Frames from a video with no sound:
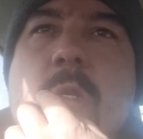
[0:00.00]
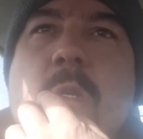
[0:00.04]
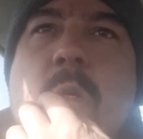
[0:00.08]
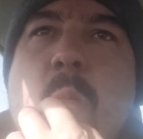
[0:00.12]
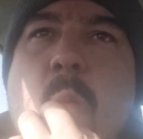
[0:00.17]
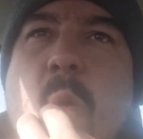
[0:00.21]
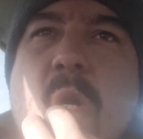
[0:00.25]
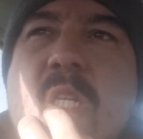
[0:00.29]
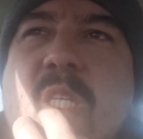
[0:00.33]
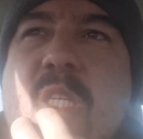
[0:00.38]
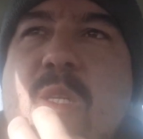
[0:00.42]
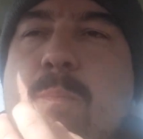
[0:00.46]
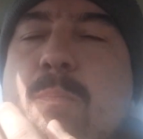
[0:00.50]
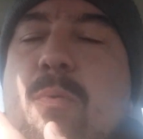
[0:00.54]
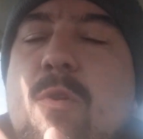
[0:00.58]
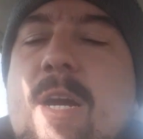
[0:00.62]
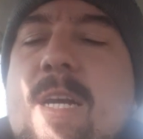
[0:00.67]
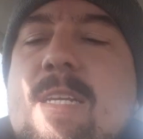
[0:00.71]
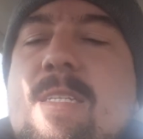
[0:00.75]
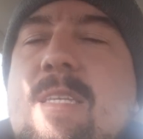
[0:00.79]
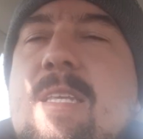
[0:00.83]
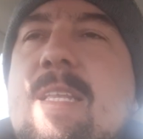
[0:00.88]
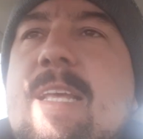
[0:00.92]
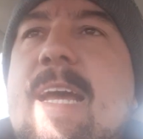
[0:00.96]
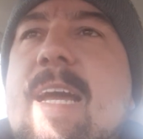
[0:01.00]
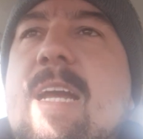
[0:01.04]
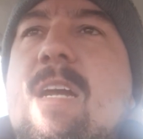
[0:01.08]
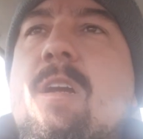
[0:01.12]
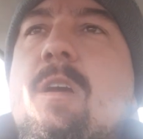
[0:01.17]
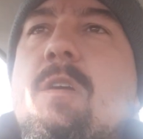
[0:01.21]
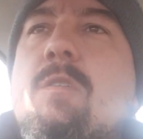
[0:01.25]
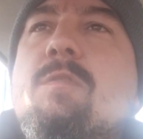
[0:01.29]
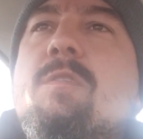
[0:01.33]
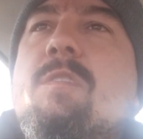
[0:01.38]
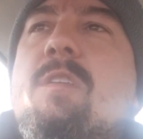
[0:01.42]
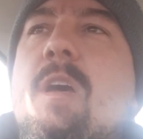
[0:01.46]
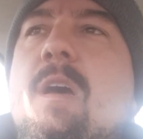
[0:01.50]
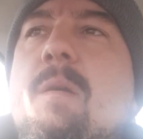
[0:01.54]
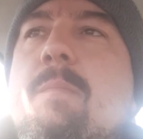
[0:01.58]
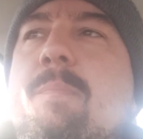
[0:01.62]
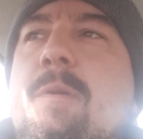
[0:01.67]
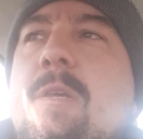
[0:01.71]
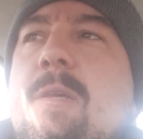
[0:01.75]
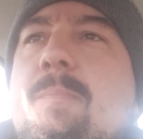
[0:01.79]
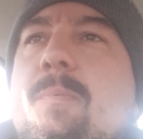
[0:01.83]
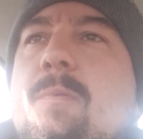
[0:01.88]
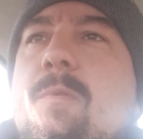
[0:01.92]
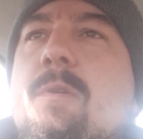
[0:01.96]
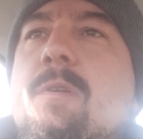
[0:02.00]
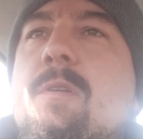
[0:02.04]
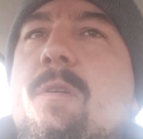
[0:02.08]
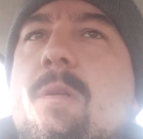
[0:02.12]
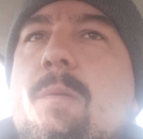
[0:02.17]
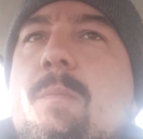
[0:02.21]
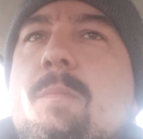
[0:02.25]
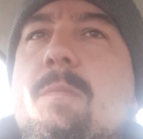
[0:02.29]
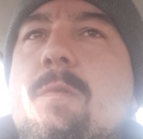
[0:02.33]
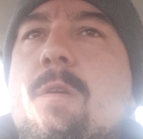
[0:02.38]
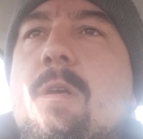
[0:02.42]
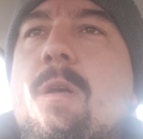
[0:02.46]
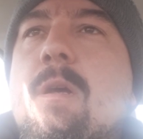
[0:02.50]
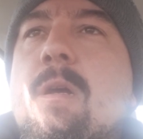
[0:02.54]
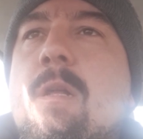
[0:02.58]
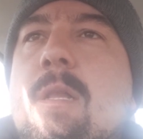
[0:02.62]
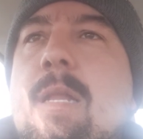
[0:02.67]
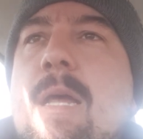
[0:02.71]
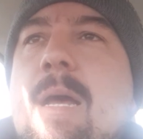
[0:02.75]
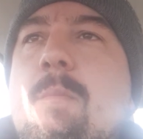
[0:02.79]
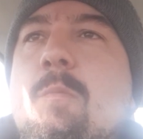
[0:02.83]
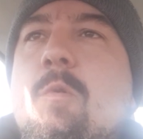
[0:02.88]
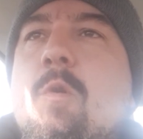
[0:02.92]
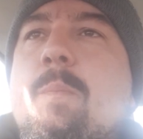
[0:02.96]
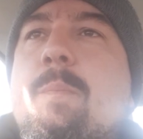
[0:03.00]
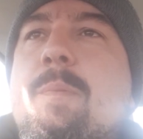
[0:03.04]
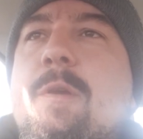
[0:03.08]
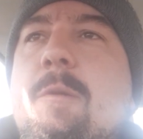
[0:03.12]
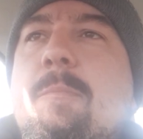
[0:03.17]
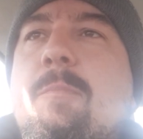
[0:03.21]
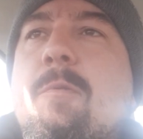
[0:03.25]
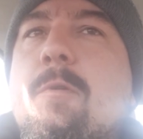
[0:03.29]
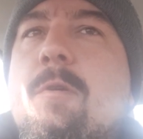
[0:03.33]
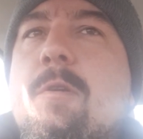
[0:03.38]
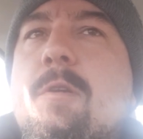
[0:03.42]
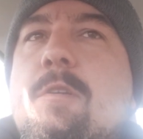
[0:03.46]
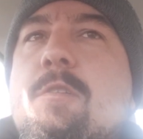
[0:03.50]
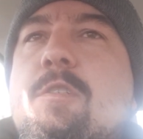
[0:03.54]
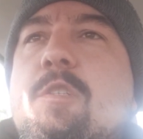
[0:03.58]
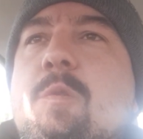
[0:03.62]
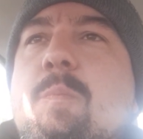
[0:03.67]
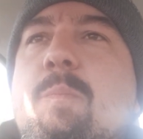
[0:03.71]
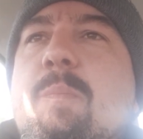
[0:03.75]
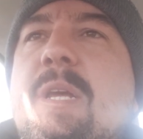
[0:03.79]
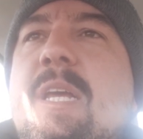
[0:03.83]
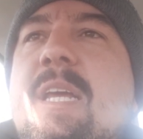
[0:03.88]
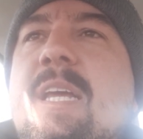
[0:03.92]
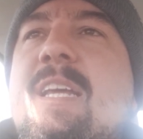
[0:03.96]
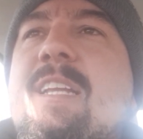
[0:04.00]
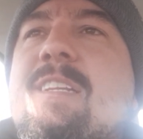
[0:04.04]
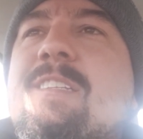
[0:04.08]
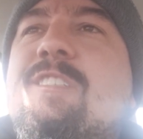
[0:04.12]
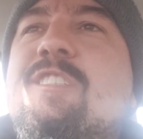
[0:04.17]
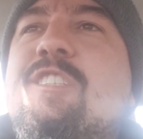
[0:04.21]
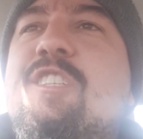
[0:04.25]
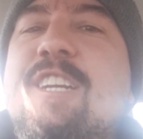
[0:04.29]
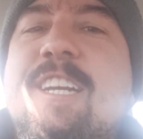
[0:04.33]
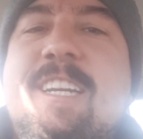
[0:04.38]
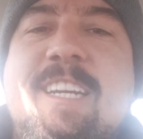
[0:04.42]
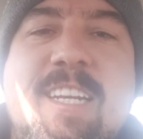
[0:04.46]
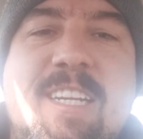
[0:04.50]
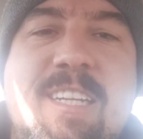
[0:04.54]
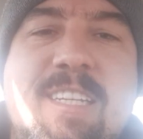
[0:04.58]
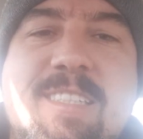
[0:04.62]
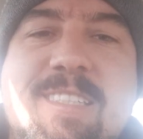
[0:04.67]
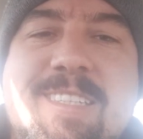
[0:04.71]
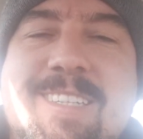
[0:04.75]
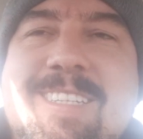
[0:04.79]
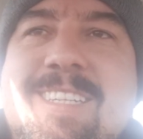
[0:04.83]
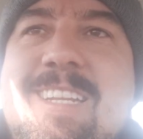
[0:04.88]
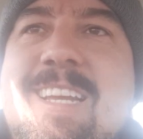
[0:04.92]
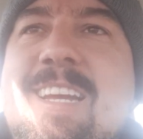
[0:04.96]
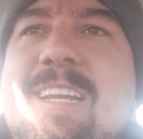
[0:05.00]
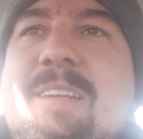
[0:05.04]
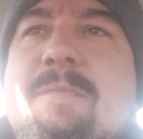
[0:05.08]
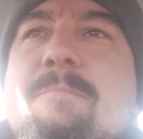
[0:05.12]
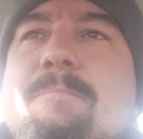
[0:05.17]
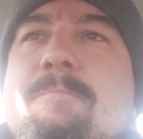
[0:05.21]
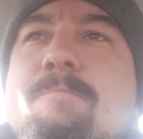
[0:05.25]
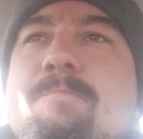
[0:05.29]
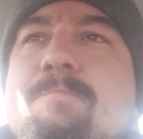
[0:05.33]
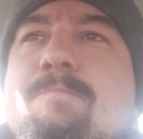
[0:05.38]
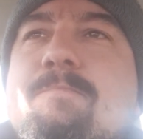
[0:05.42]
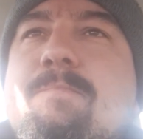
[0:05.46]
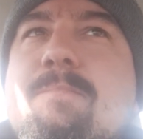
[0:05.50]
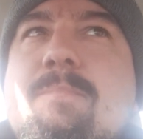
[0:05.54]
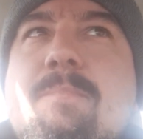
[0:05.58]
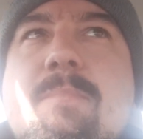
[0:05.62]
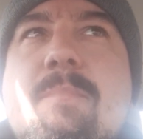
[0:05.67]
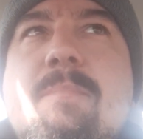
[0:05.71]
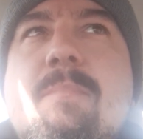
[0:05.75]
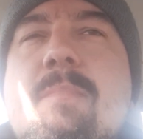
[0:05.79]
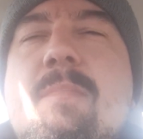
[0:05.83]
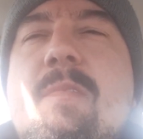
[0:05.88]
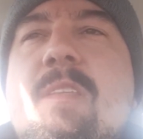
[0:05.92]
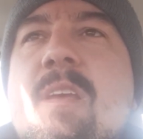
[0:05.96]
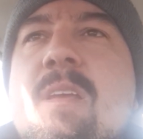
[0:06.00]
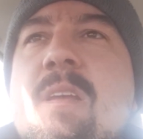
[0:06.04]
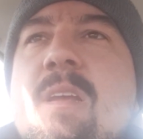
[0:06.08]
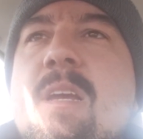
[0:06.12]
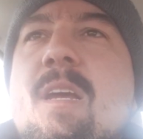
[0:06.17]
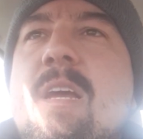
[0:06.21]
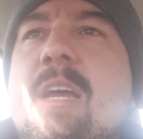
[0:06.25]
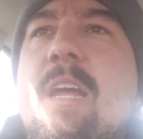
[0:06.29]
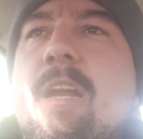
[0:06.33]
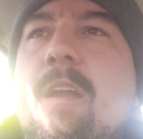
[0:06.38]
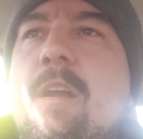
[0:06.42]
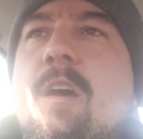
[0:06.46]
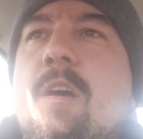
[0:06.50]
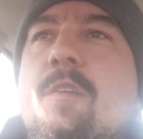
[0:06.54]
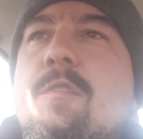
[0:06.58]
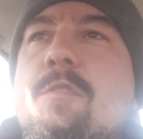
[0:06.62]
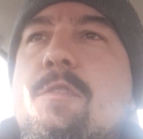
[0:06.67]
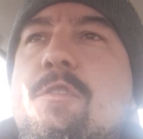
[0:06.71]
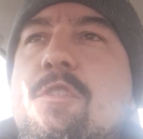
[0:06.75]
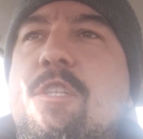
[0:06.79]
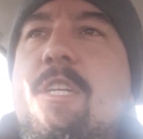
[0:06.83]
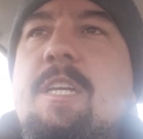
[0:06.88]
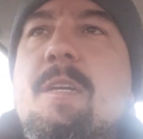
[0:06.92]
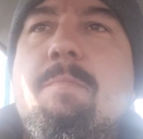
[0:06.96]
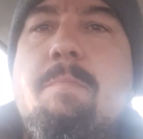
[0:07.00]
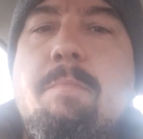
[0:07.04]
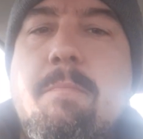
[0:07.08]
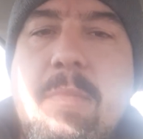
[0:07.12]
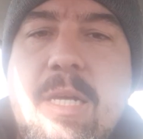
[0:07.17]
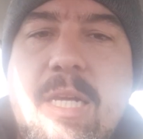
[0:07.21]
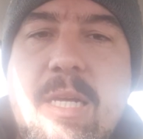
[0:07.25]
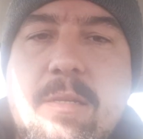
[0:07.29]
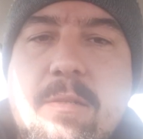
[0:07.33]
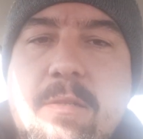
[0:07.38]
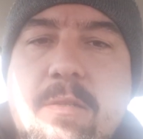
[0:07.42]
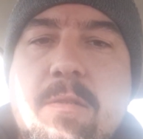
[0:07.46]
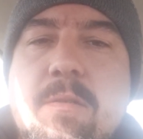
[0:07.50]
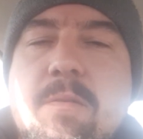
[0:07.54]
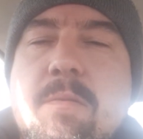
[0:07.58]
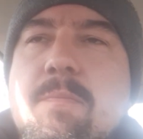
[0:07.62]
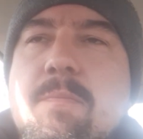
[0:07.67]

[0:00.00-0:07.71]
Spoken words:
Once the price of that goes up, a lot more people are gonna just be eating chicken instead and other cheap meats.